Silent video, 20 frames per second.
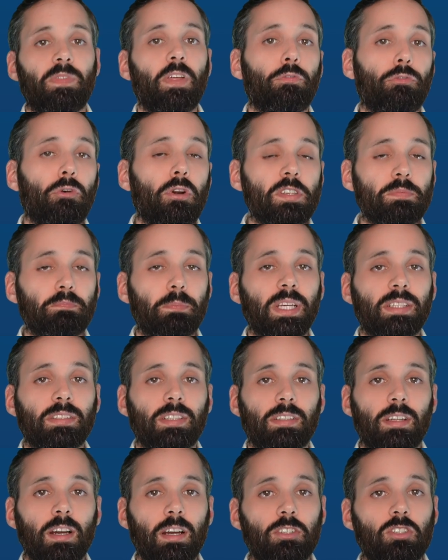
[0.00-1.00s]
The first big
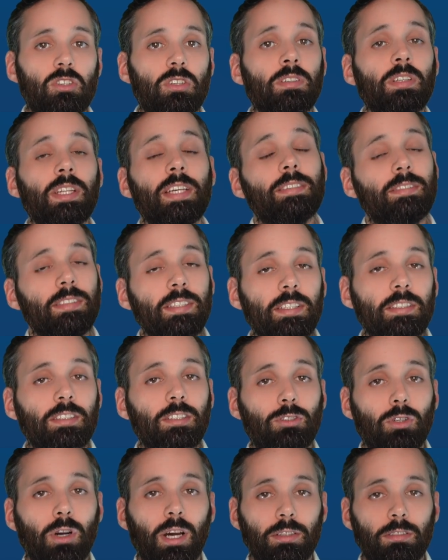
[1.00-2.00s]
deduction is easy
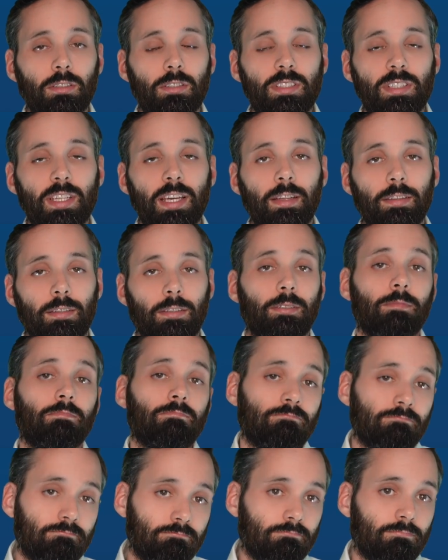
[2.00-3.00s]
to understand.
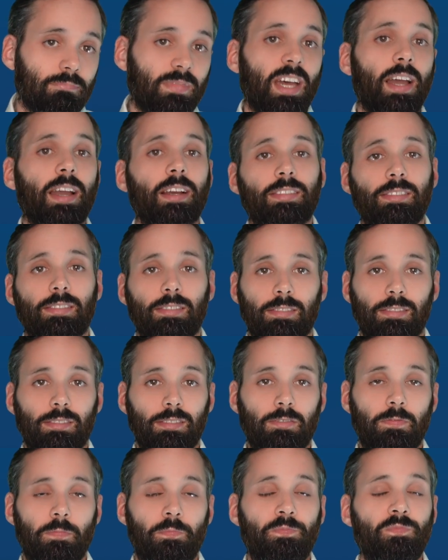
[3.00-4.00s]

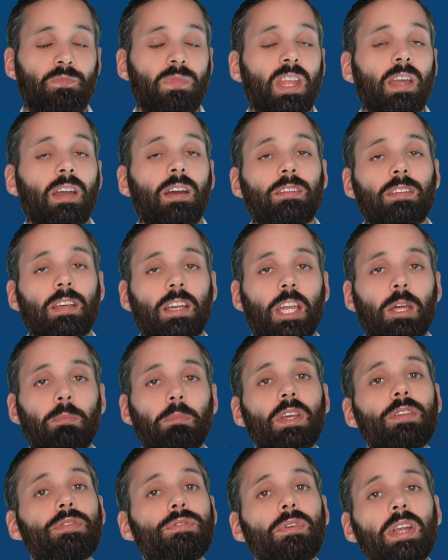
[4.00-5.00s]
Taxes. There can
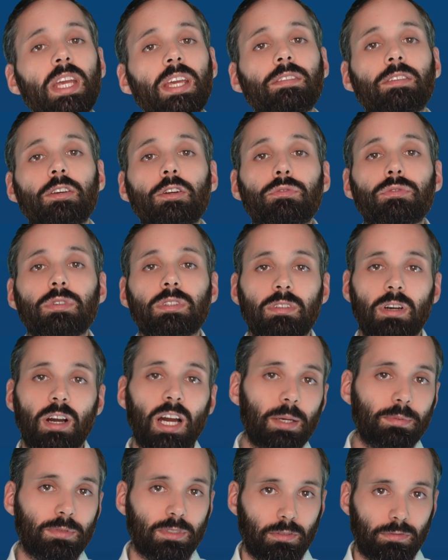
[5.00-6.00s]
be three different
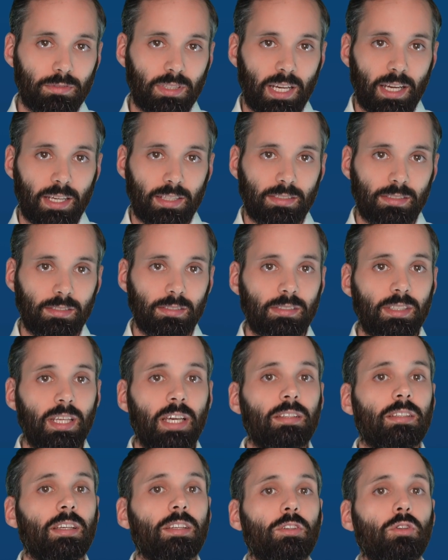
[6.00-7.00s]
types of taxes
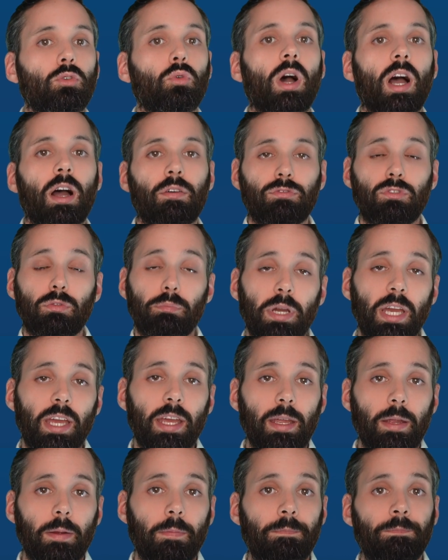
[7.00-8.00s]
that you have to
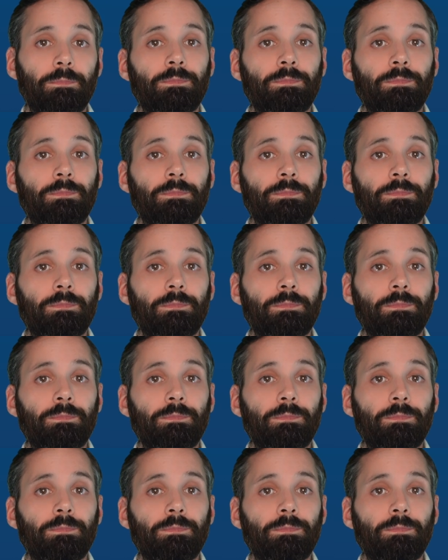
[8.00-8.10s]
pay.